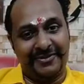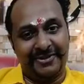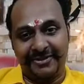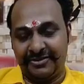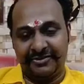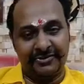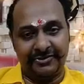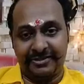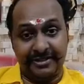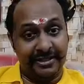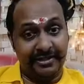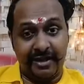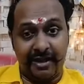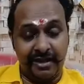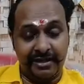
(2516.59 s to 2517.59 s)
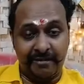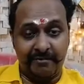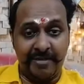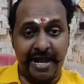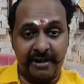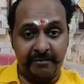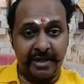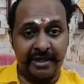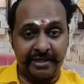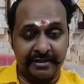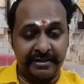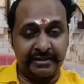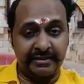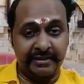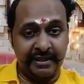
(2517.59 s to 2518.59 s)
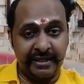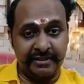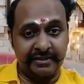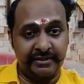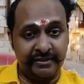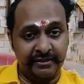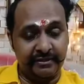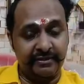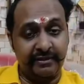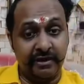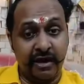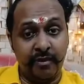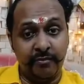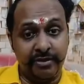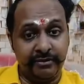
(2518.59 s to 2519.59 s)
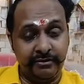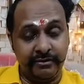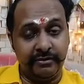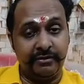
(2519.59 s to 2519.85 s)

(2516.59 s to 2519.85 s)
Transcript: Understood? See, all the malpractices gets curbed.